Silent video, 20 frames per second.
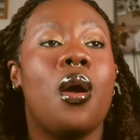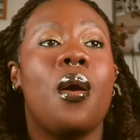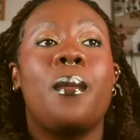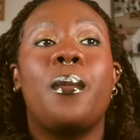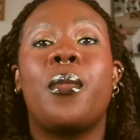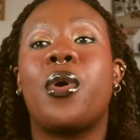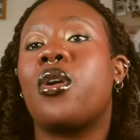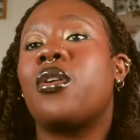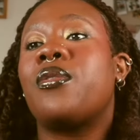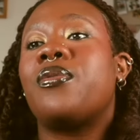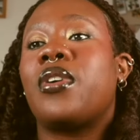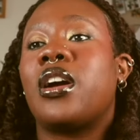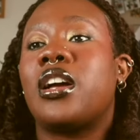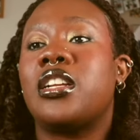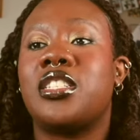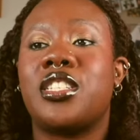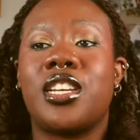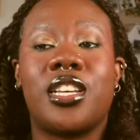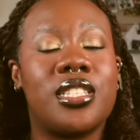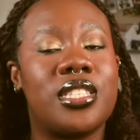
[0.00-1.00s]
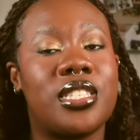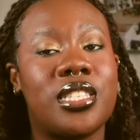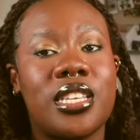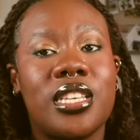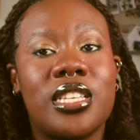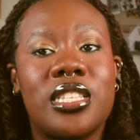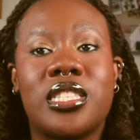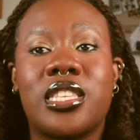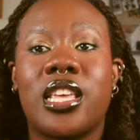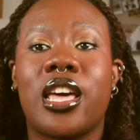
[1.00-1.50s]
Moreover, Gen
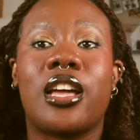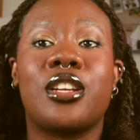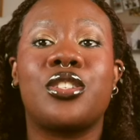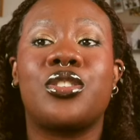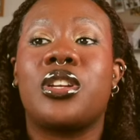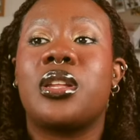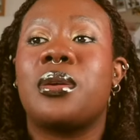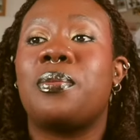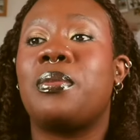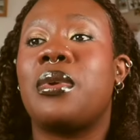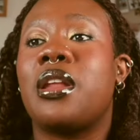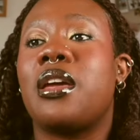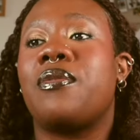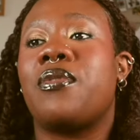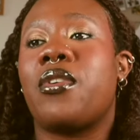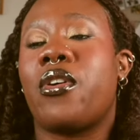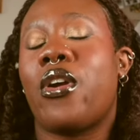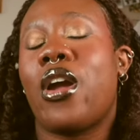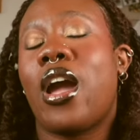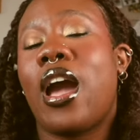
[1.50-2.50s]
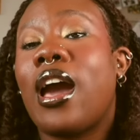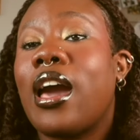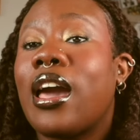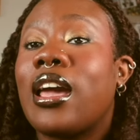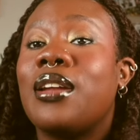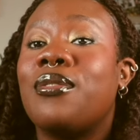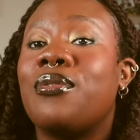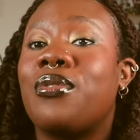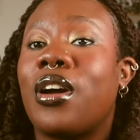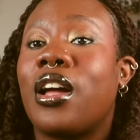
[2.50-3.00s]
Zs, they actually play very
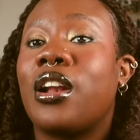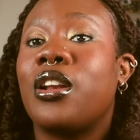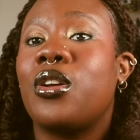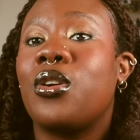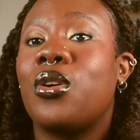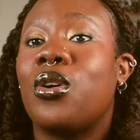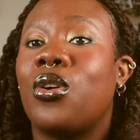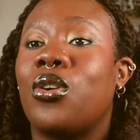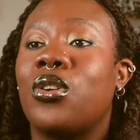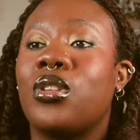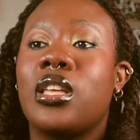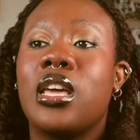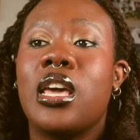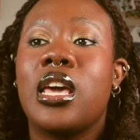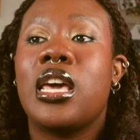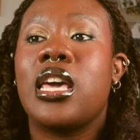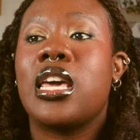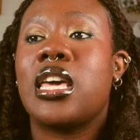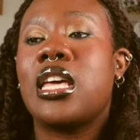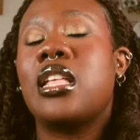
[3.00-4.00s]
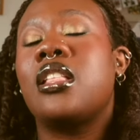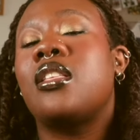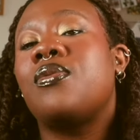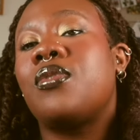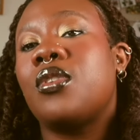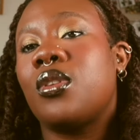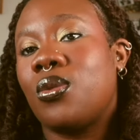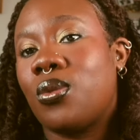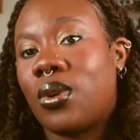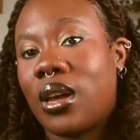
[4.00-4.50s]
high value on
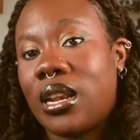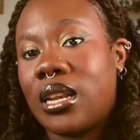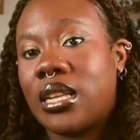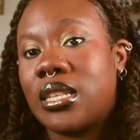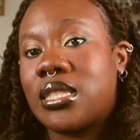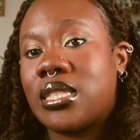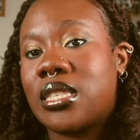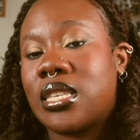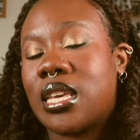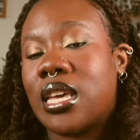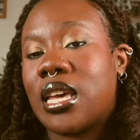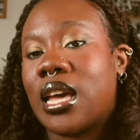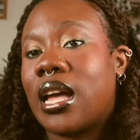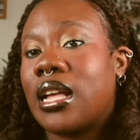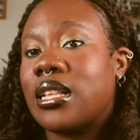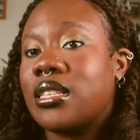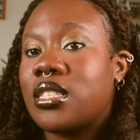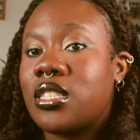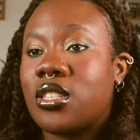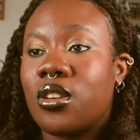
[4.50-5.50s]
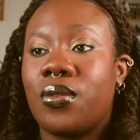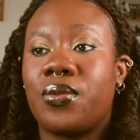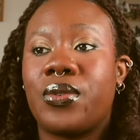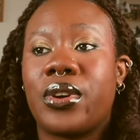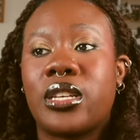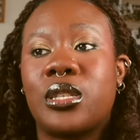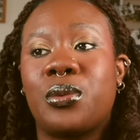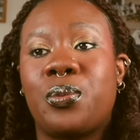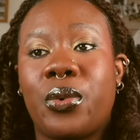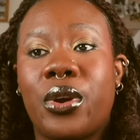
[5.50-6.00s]
individuality and
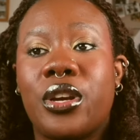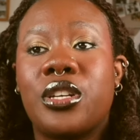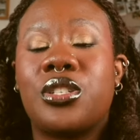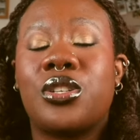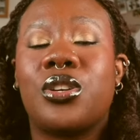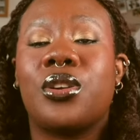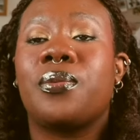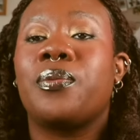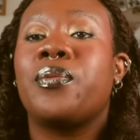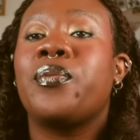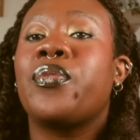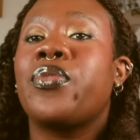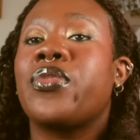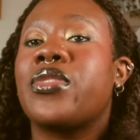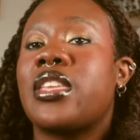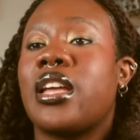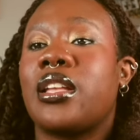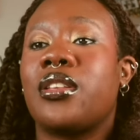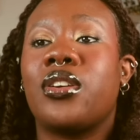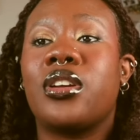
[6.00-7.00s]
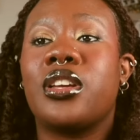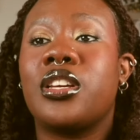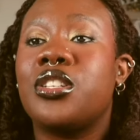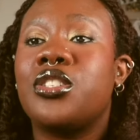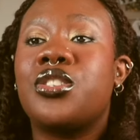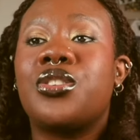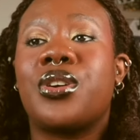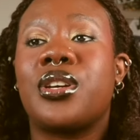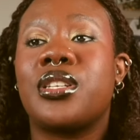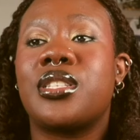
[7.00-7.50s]
self-expression. They're not
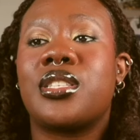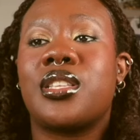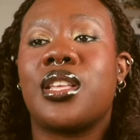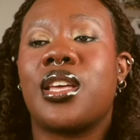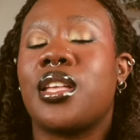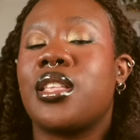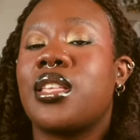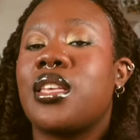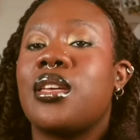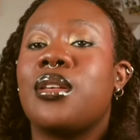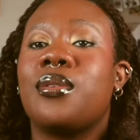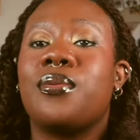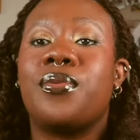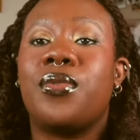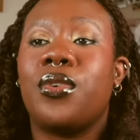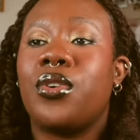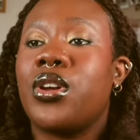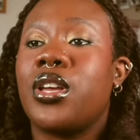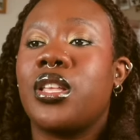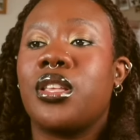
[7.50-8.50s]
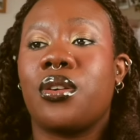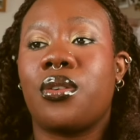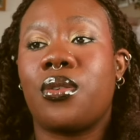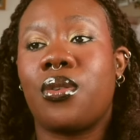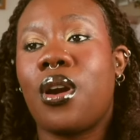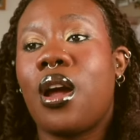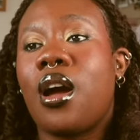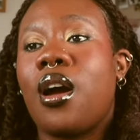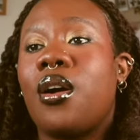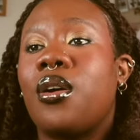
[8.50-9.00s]
interested in following the
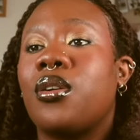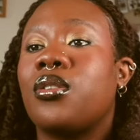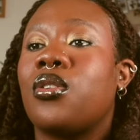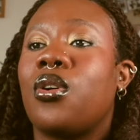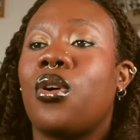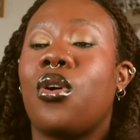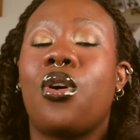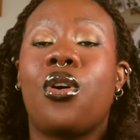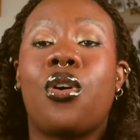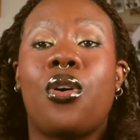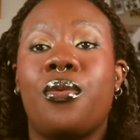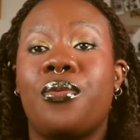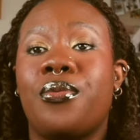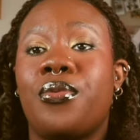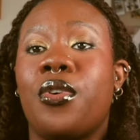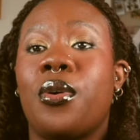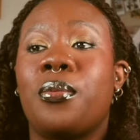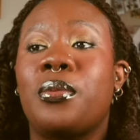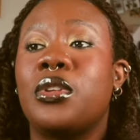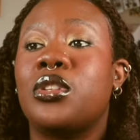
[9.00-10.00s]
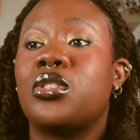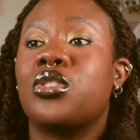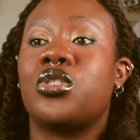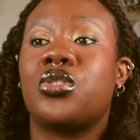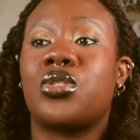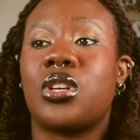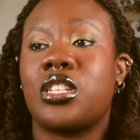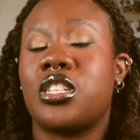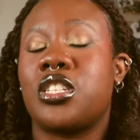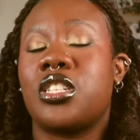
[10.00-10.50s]
crowd or conforming to
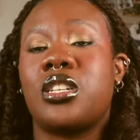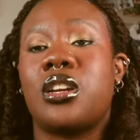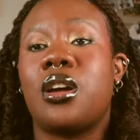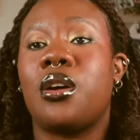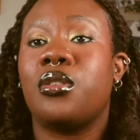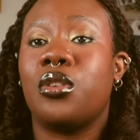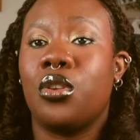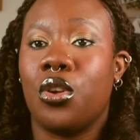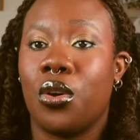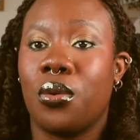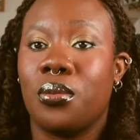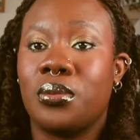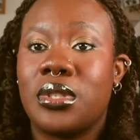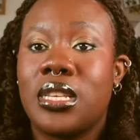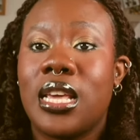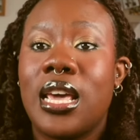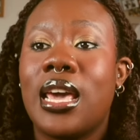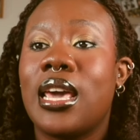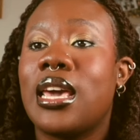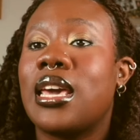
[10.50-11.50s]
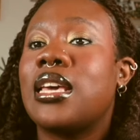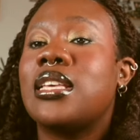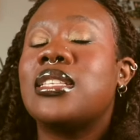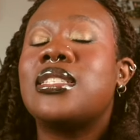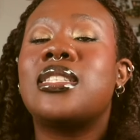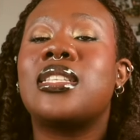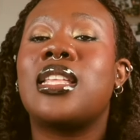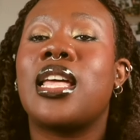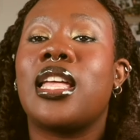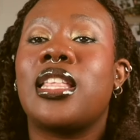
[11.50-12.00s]
traditional norms.
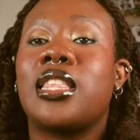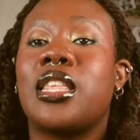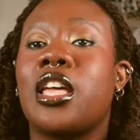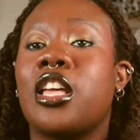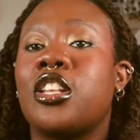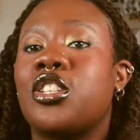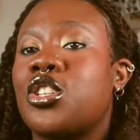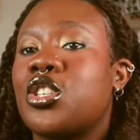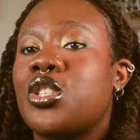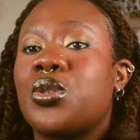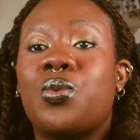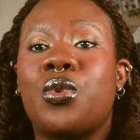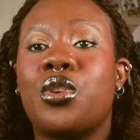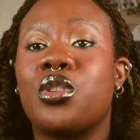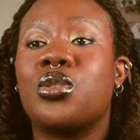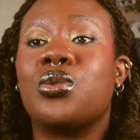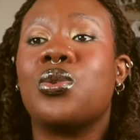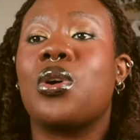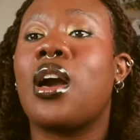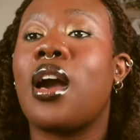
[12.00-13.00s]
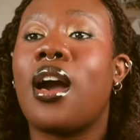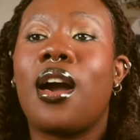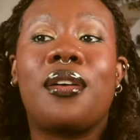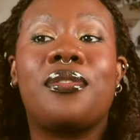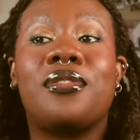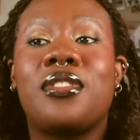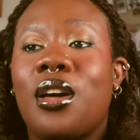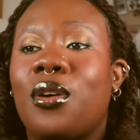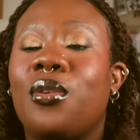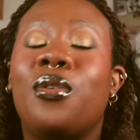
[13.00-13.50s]
Instead, they just want to carve
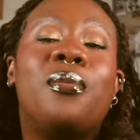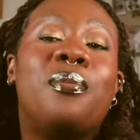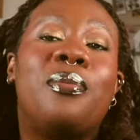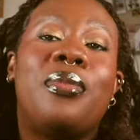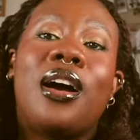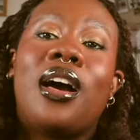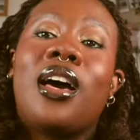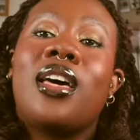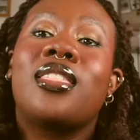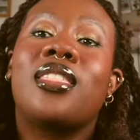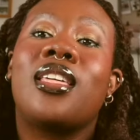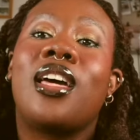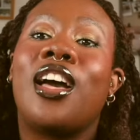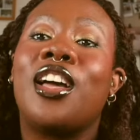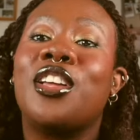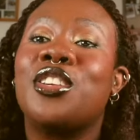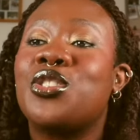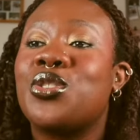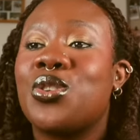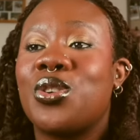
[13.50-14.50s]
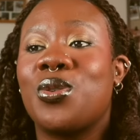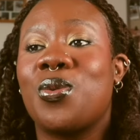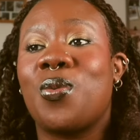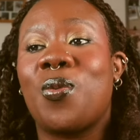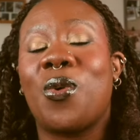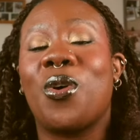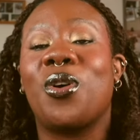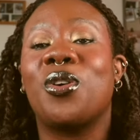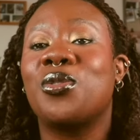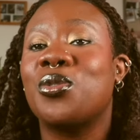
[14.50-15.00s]
their own path and show the
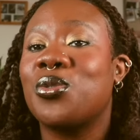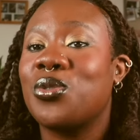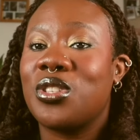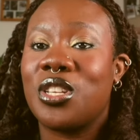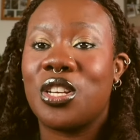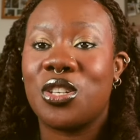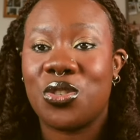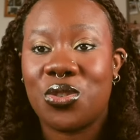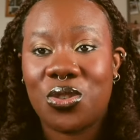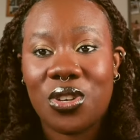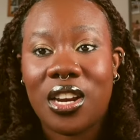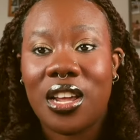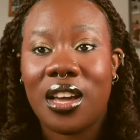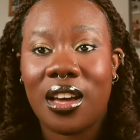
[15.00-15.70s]
world who they truly